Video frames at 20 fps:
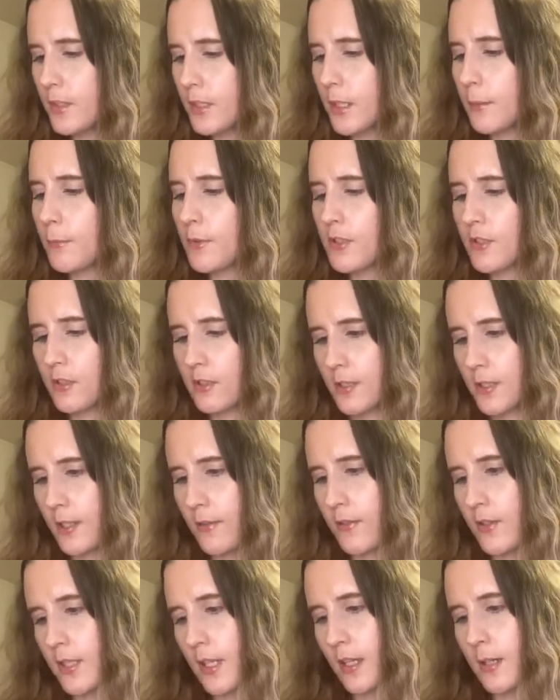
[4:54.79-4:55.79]
I'm just gonna see
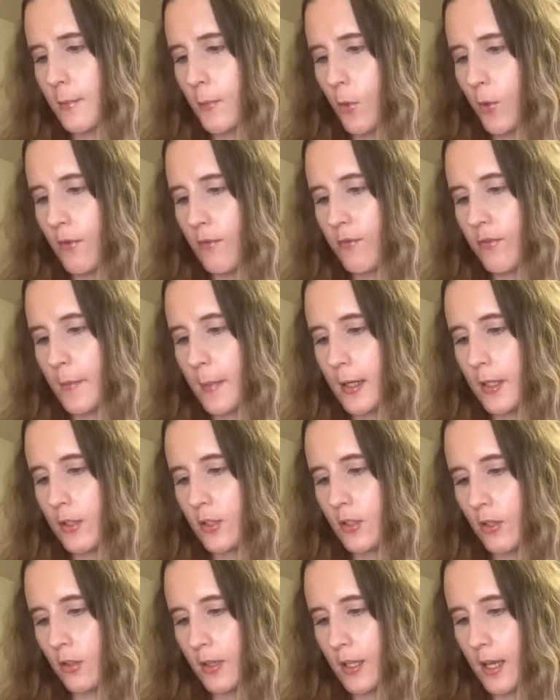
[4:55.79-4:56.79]
if there's any more
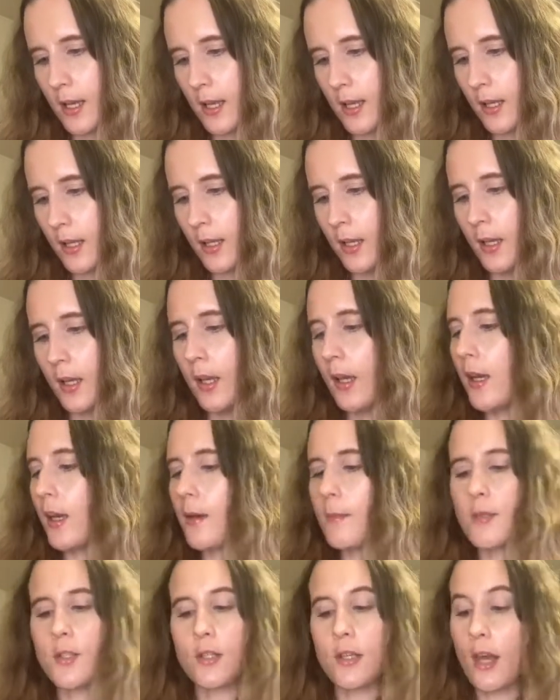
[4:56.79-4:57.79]
information on here.
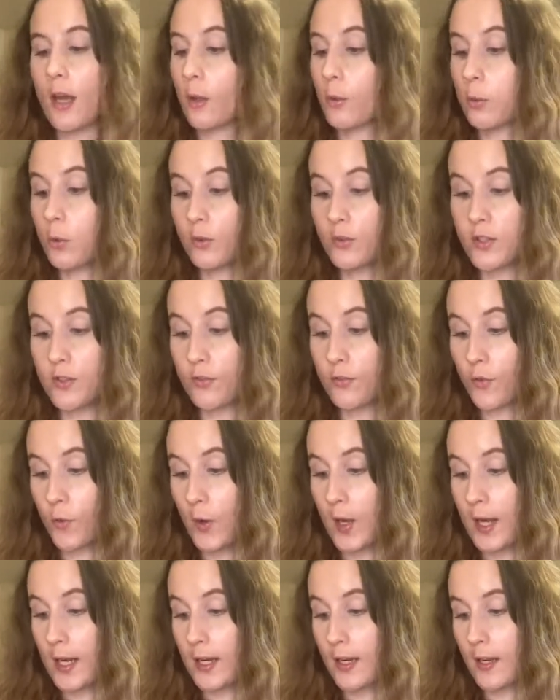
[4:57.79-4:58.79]
So yeah, cruelty
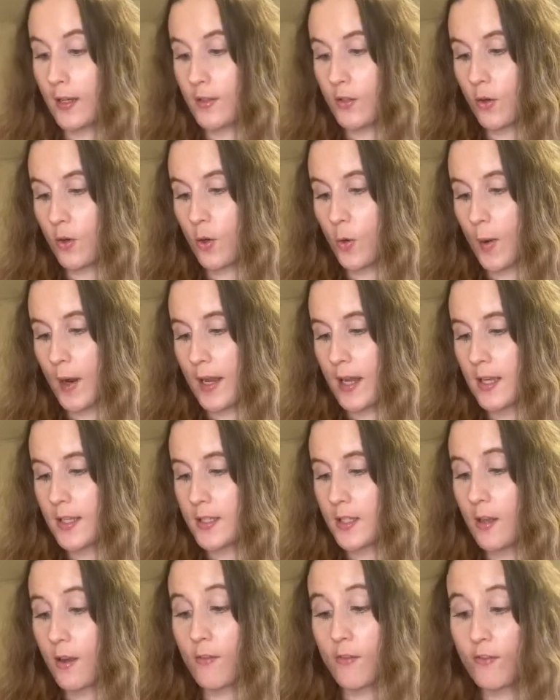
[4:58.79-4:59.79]
free as
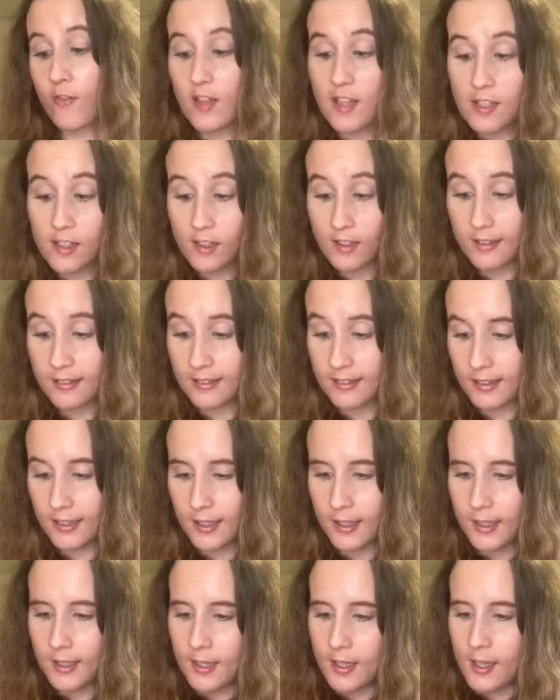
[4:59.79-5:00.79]
always, vegan,
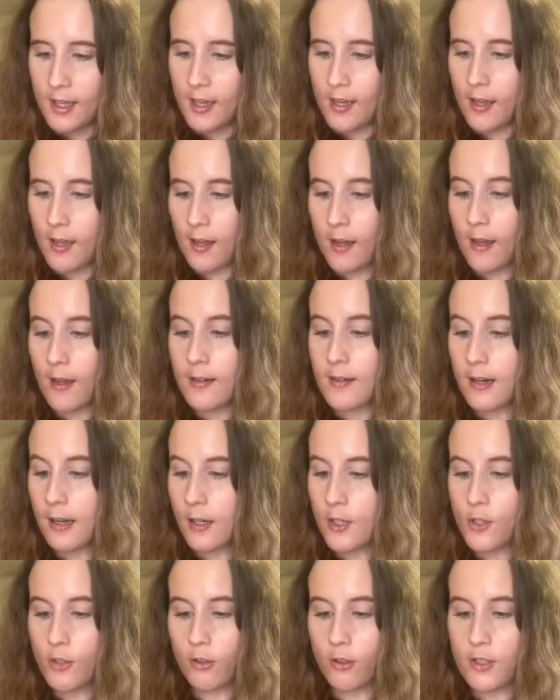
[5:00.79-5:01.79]

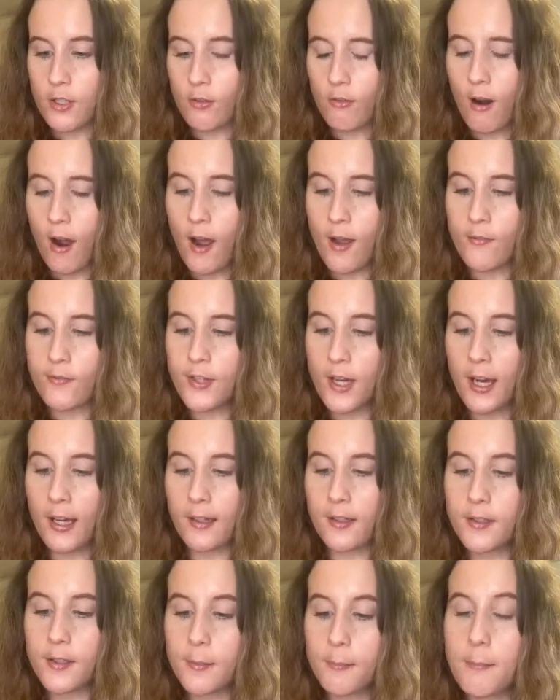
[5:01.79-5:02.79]
naturally derived
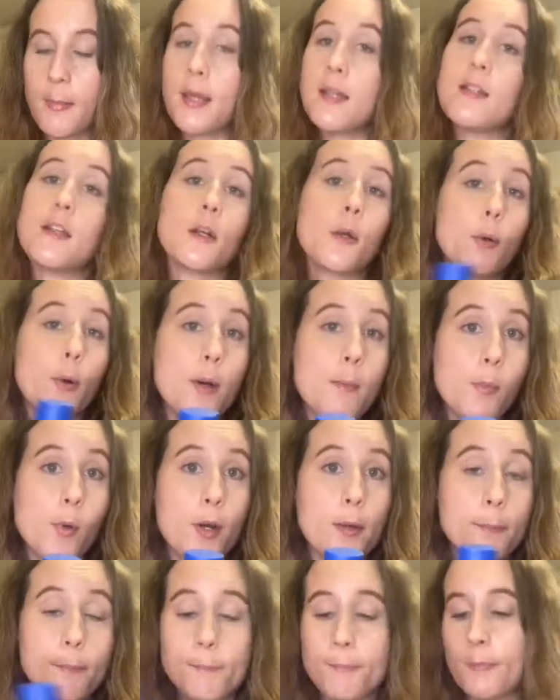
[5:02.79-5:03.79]
and made in Great
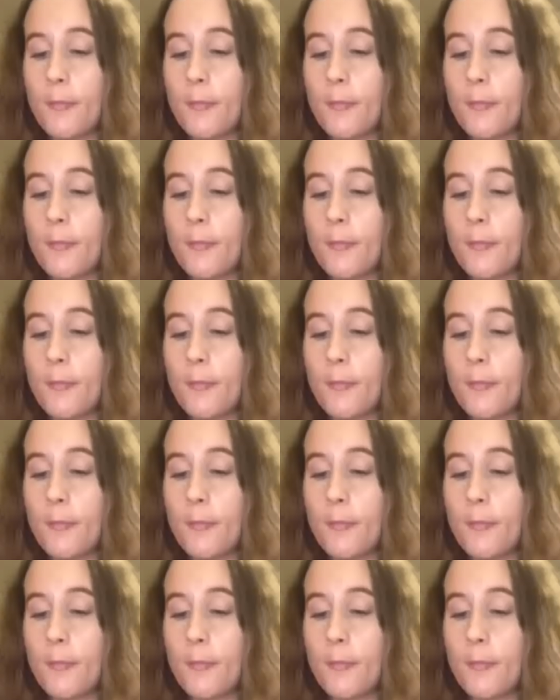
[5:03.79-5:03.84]
Britain.